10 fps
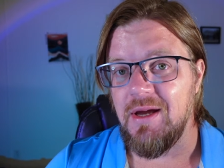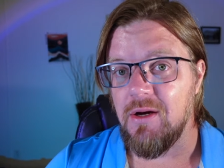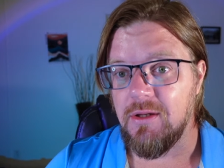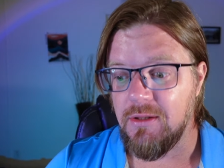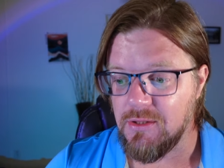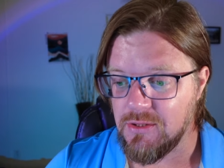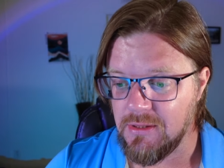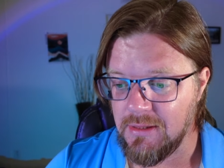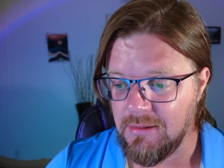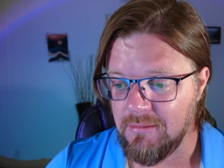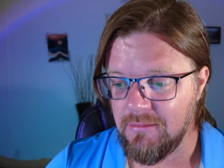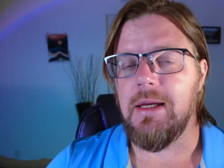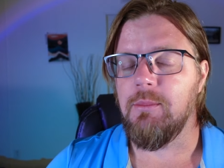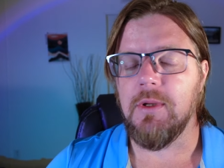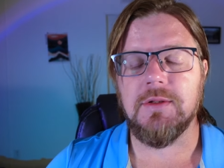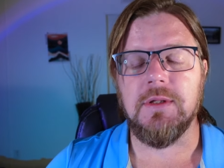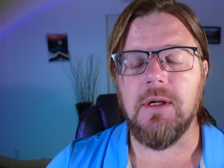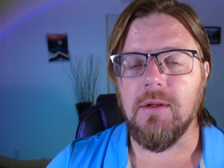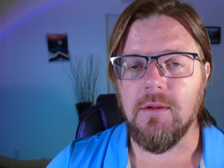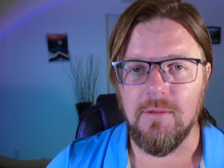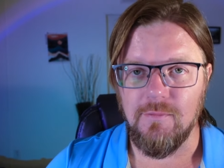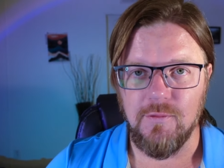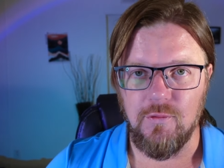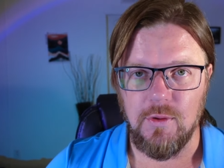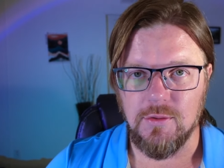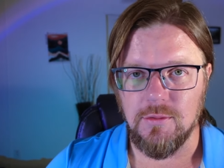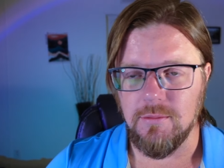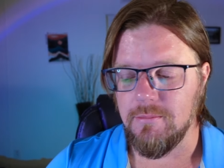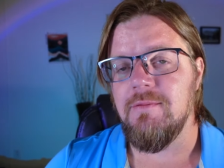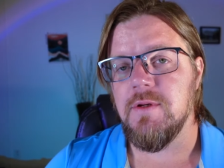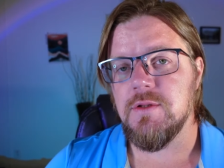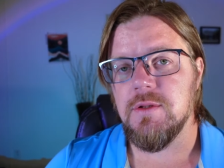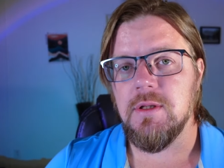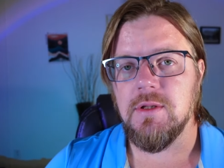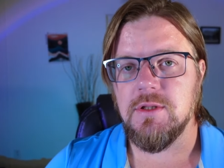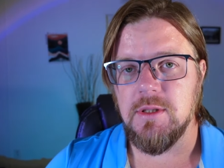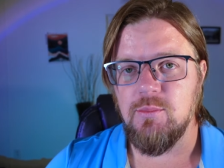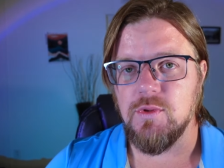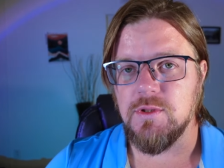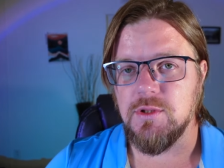air conditioning, amongst other infrastructure. Eventually, the ship was